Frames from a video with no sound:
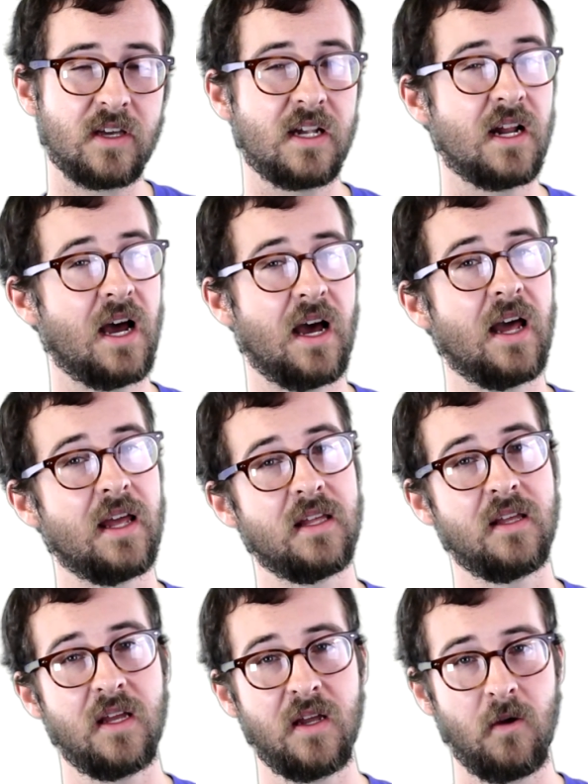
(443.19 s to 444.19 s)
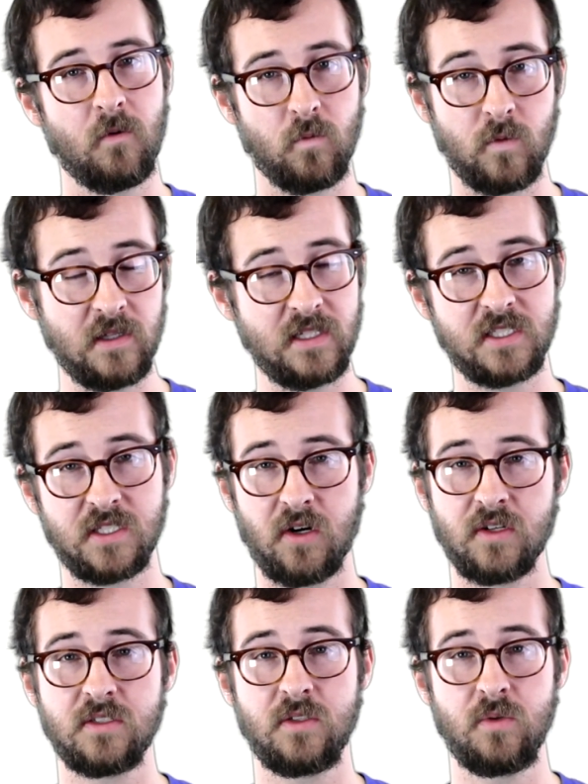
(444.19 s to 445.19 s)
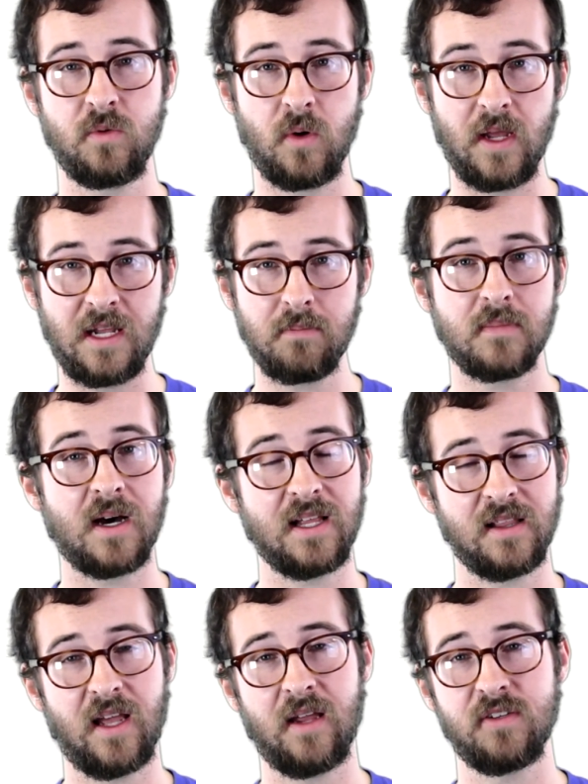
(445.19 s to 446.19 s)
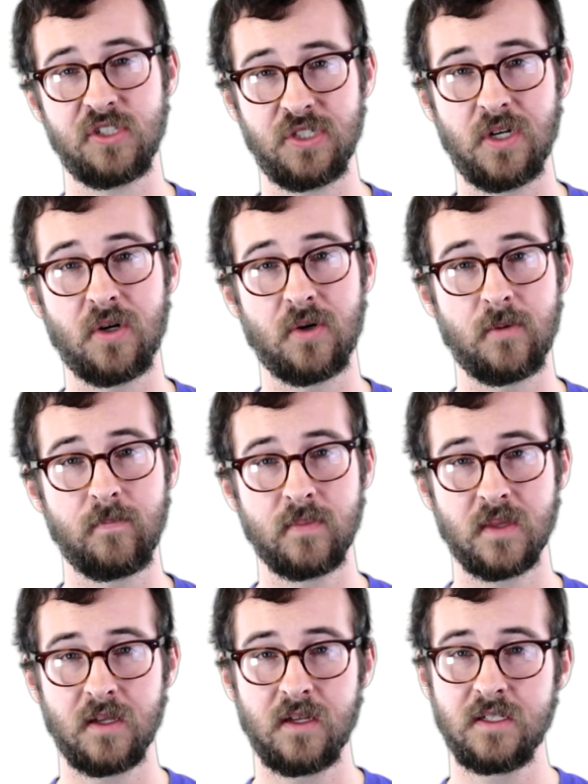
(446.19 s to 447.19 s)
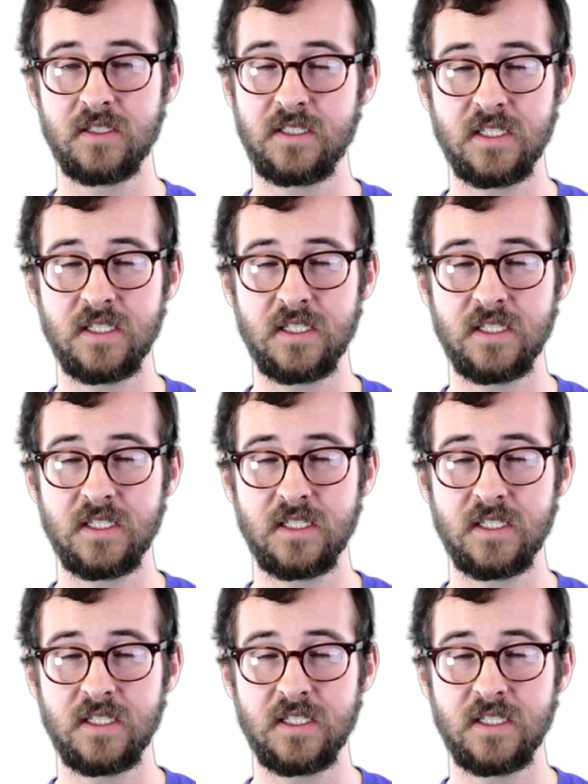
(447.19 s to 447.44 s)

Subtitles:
How can I really start to, in my life, show